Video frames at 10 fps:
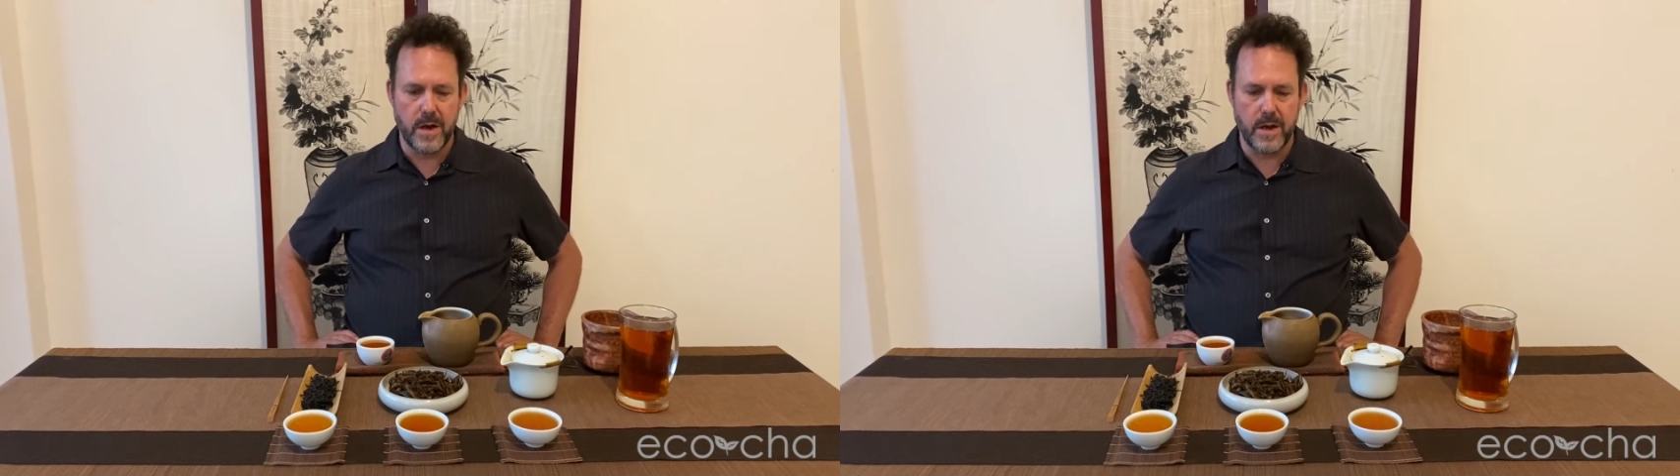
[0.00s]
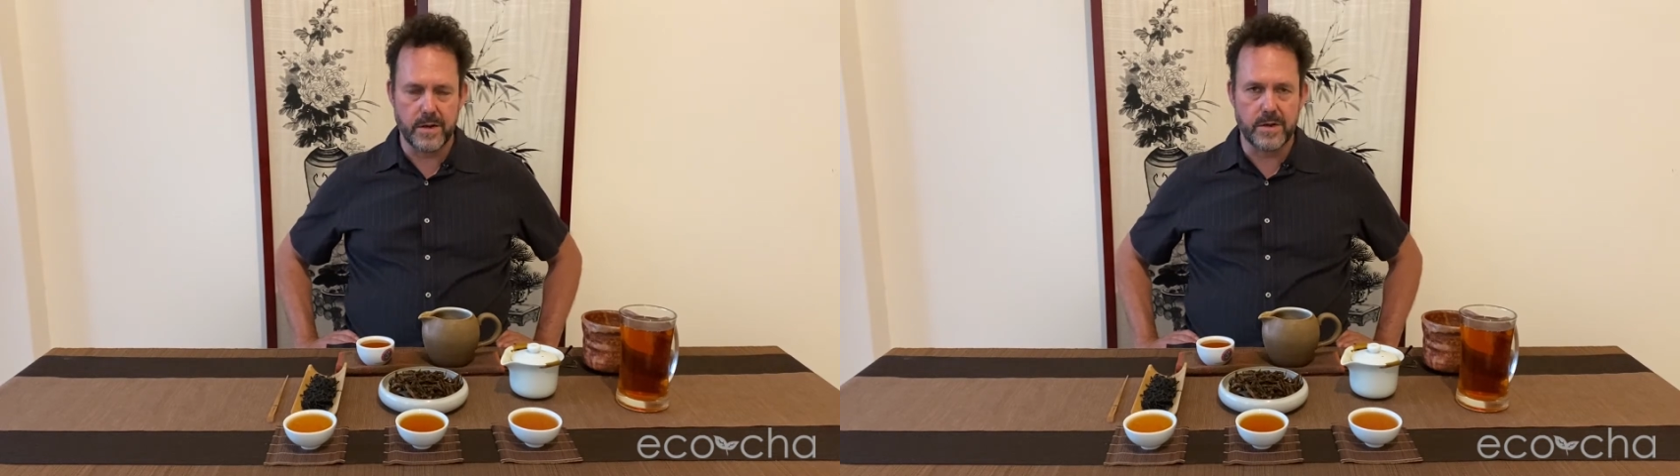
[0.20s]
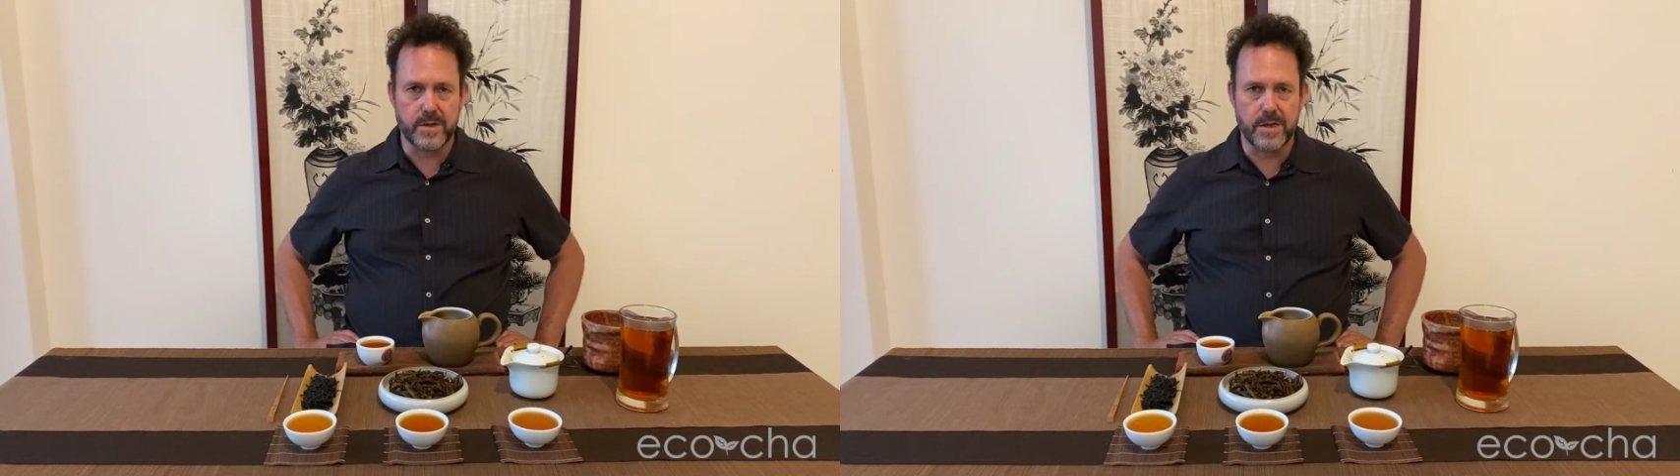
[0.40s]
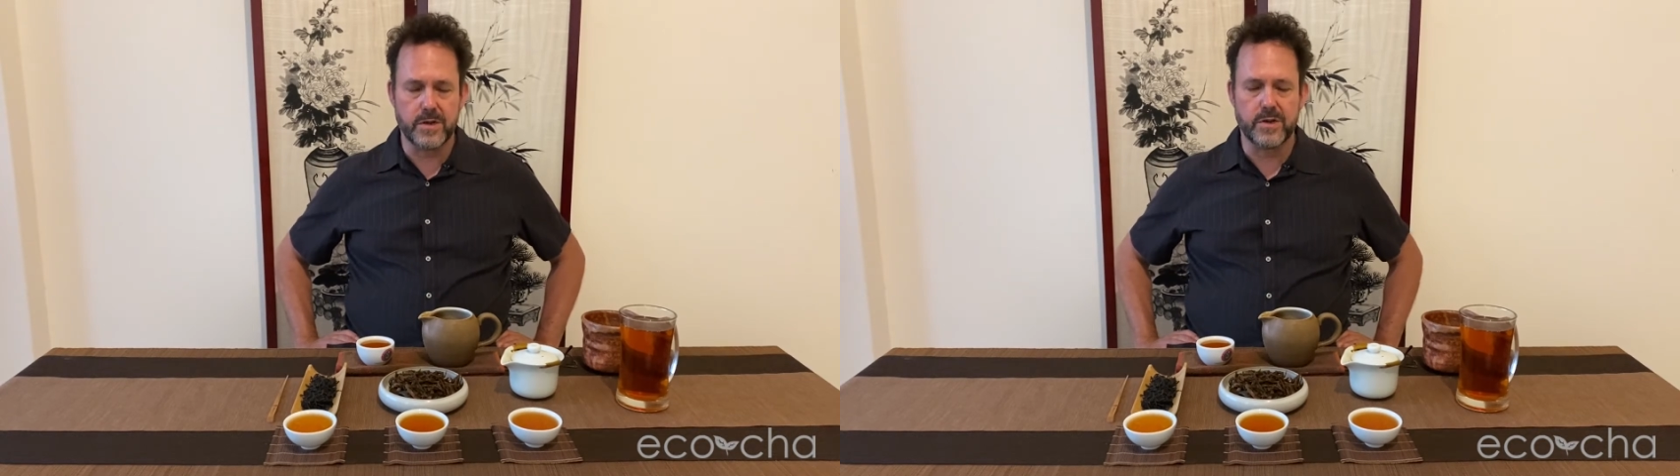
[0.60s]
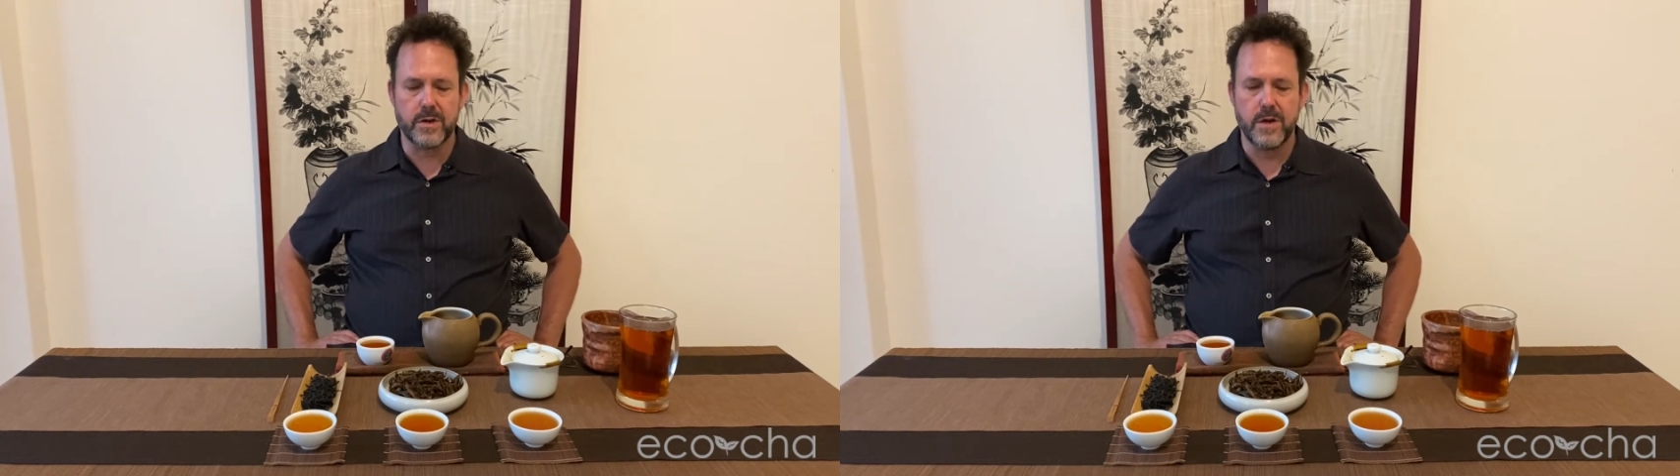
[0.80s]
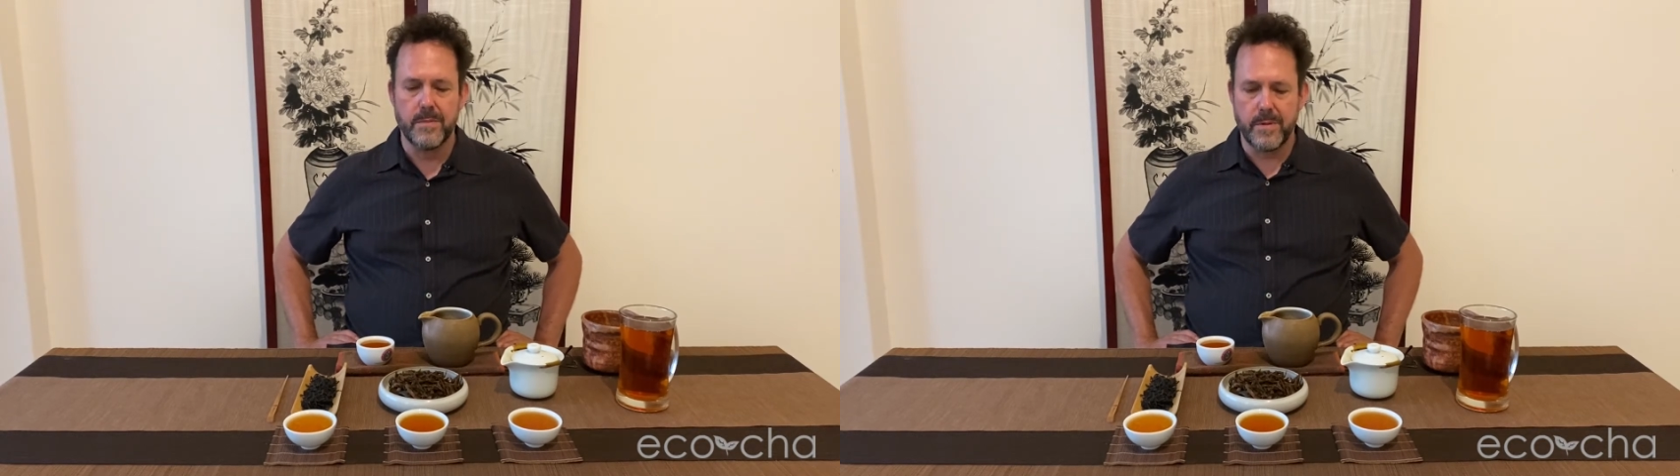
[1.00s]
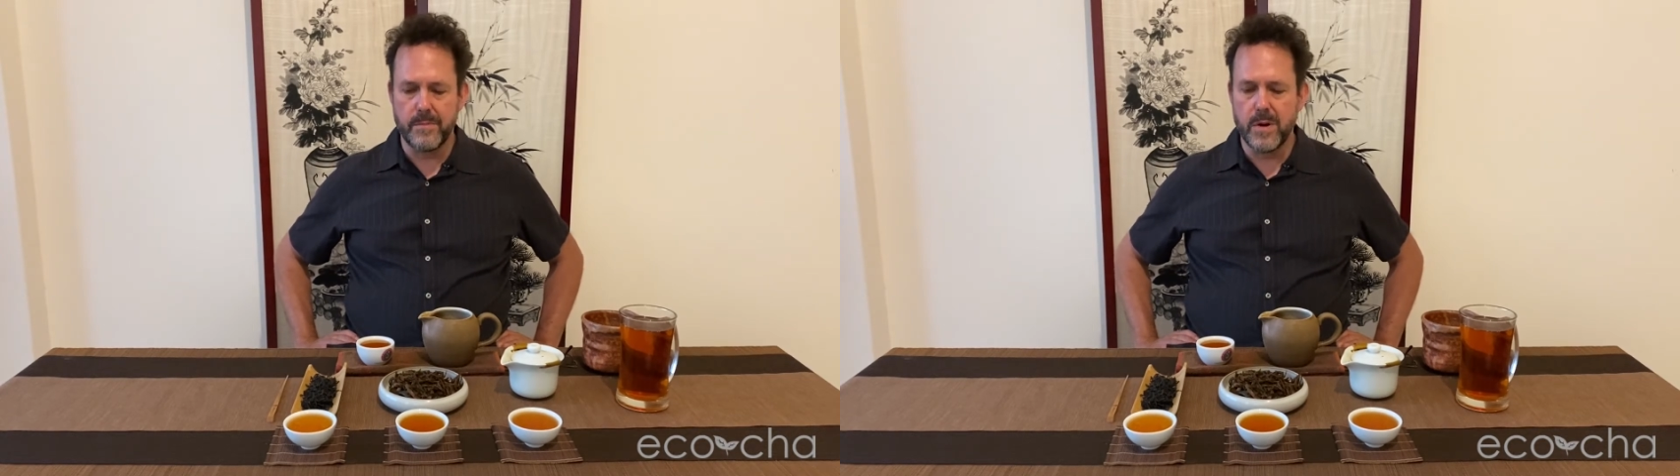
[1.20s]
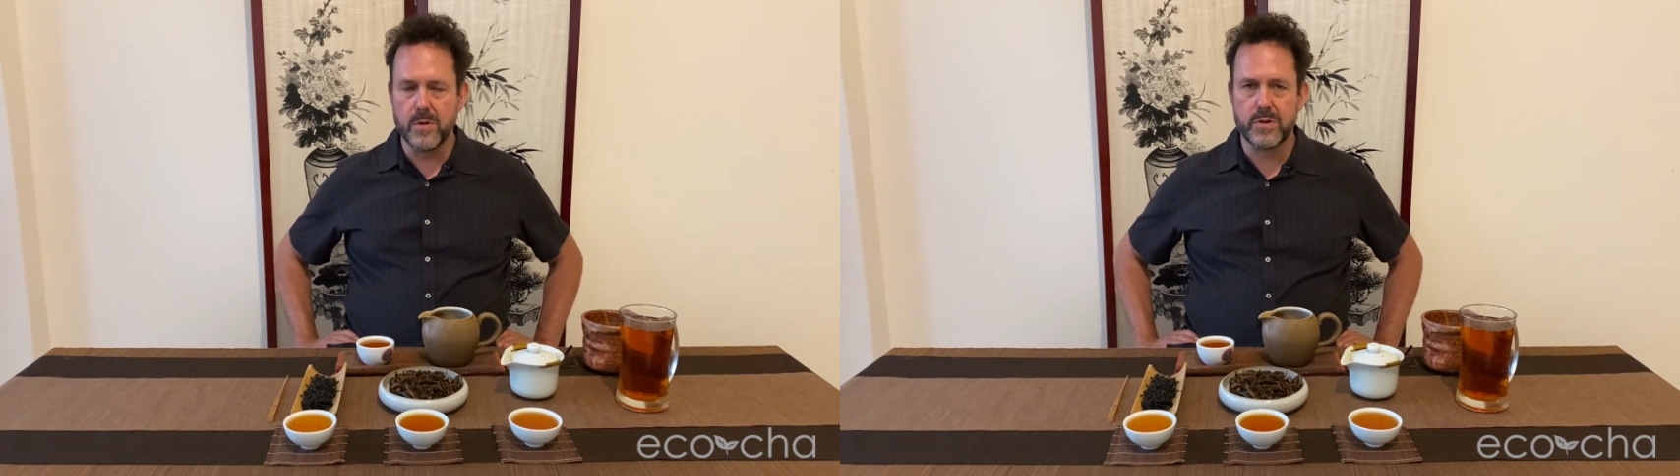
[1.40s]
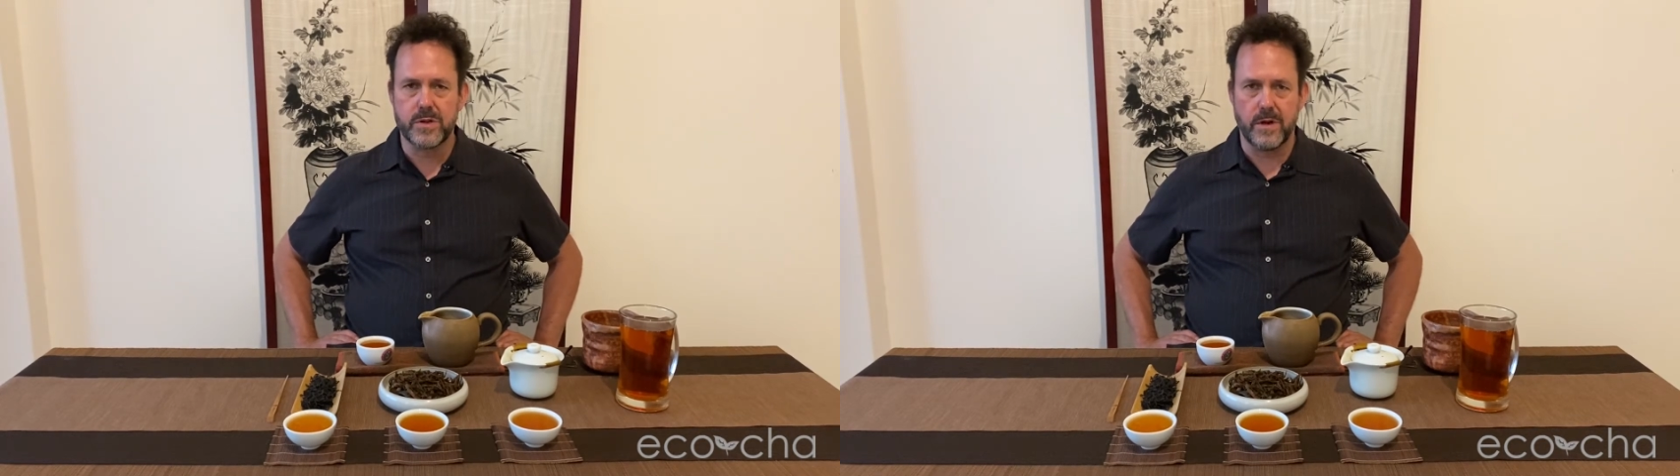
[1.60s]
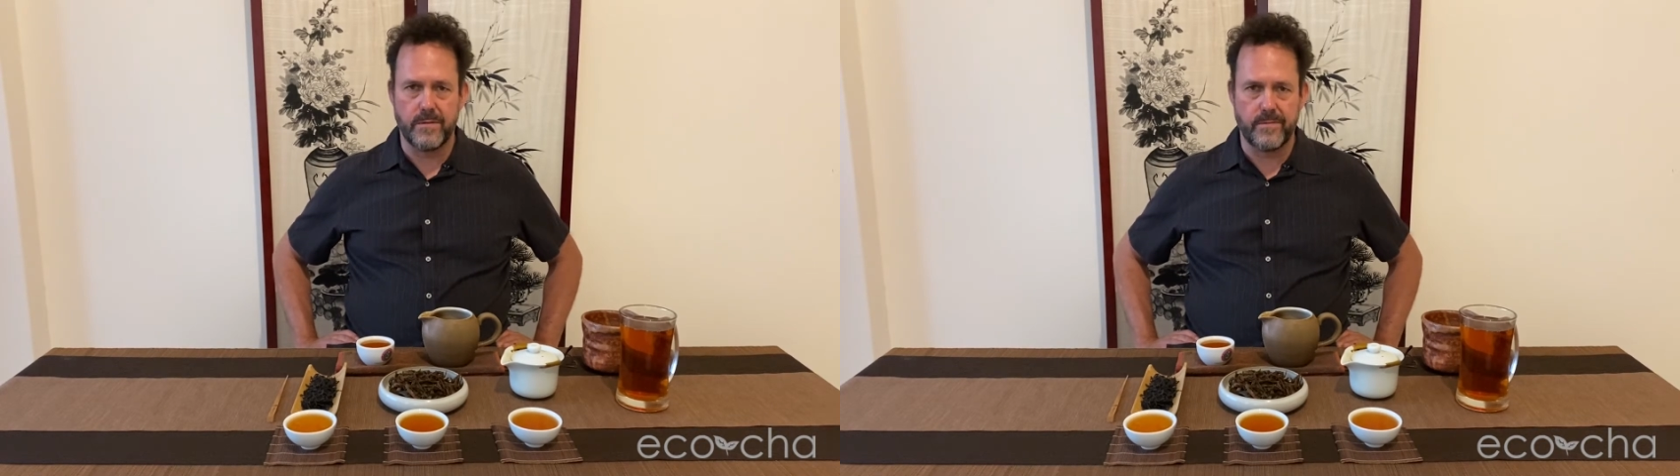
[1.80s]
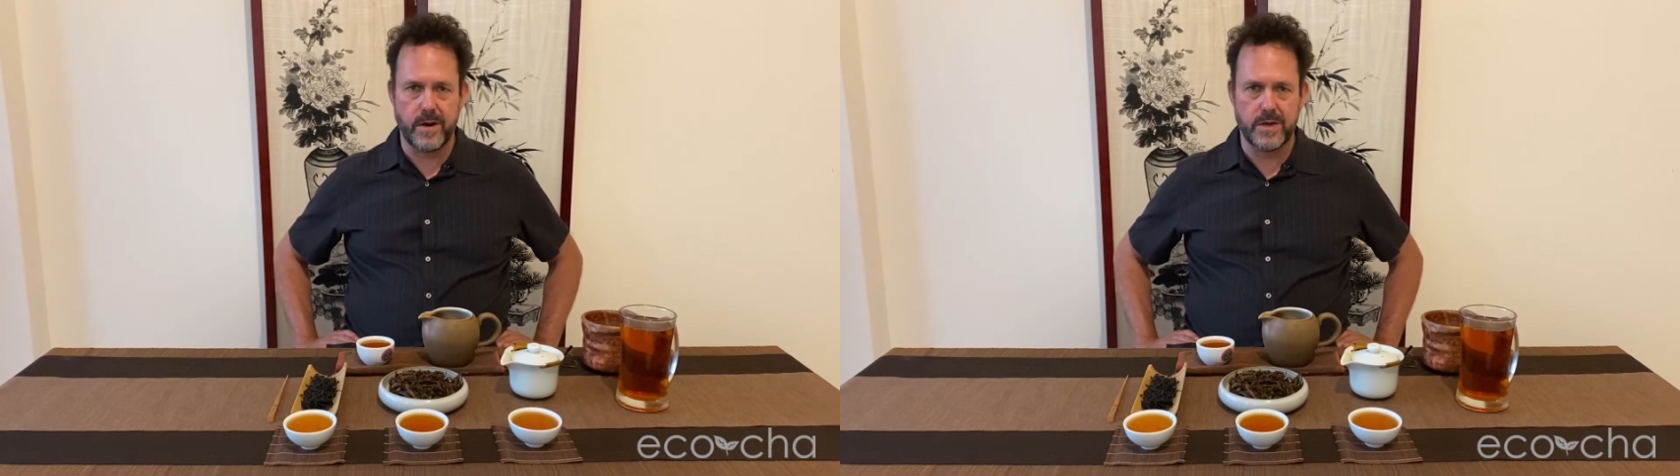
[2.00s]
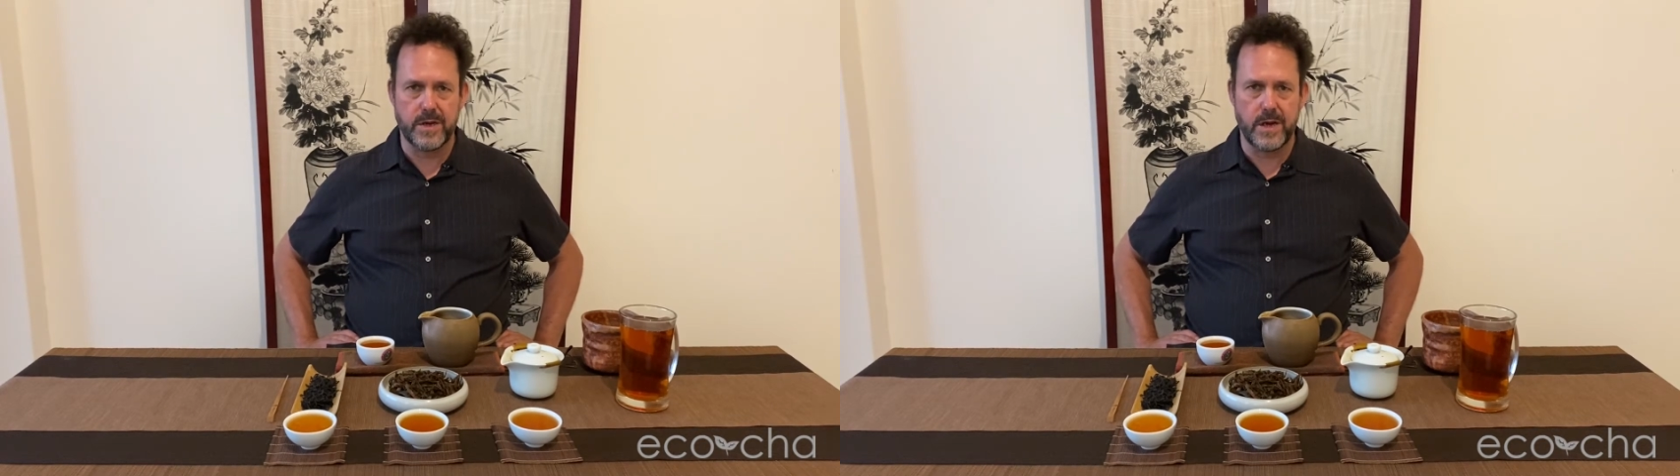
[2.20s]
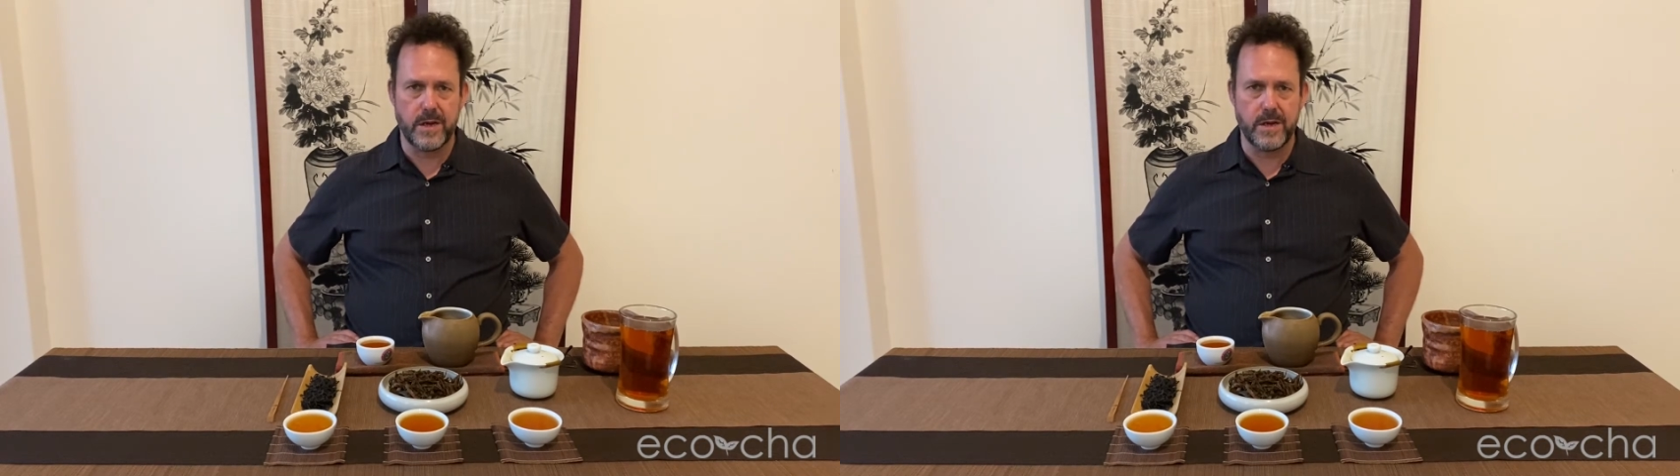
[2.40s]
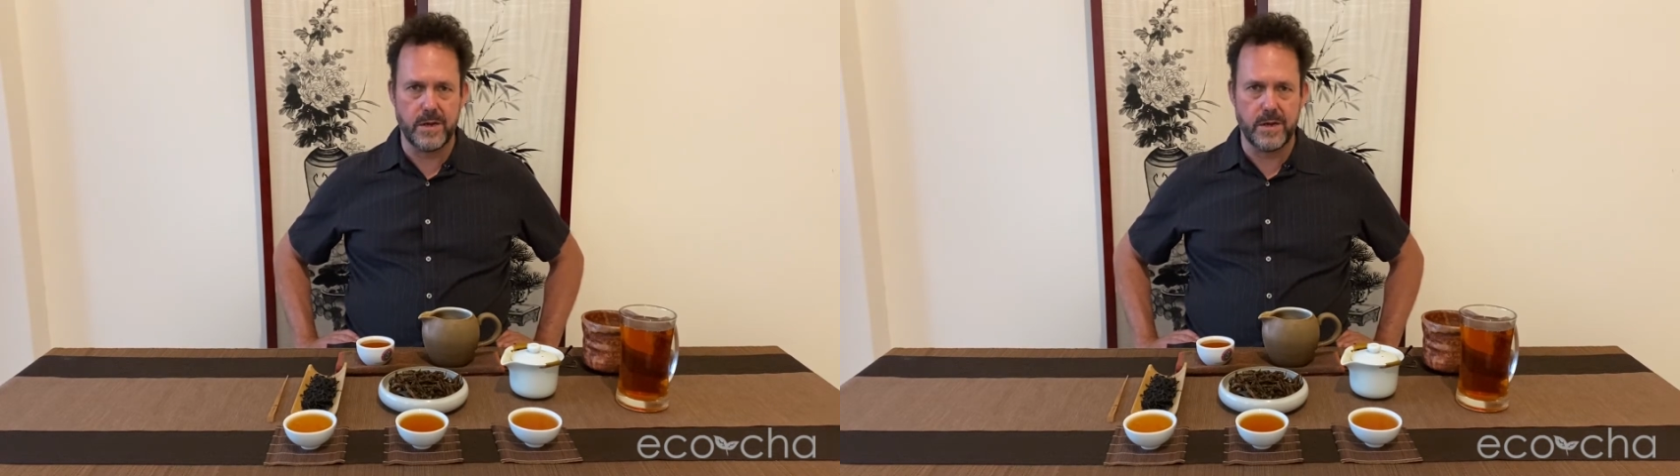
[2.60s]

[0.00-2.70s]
decision. But most of Red Jade